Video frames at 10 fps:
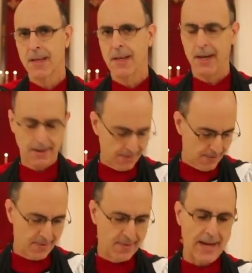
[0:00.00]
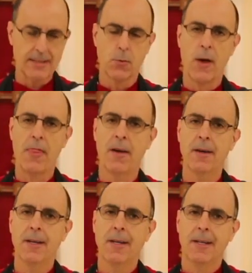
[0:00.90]
And that's when the
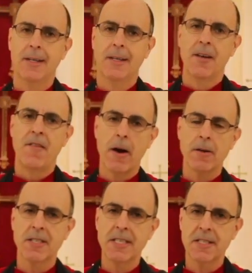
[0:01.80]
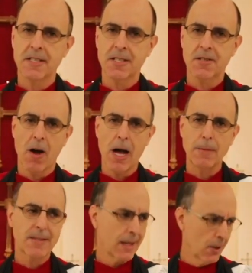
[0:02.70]
Pharisees and the
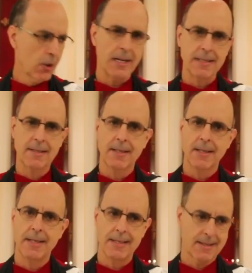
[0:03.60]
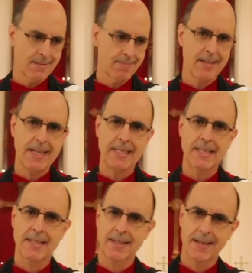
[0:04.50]
scribes say, look,
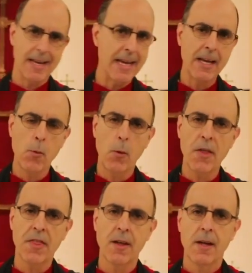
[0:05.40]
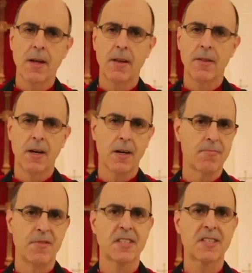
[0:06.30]
he's eating with
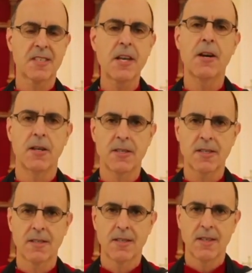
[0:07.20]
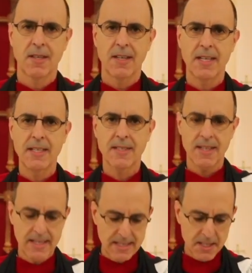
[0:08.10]
the sinners. He's
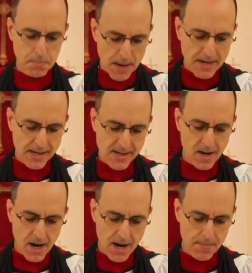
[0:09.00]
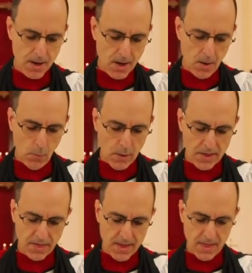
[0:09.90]
spending time
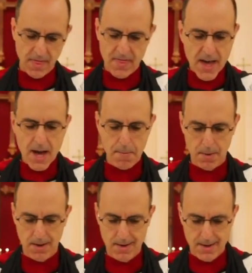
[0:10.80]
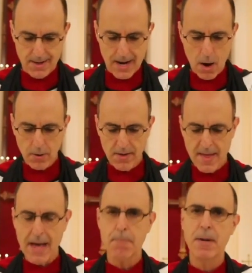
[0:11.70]
with them. How can
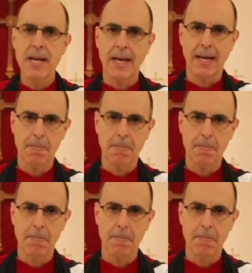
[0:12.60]
that be?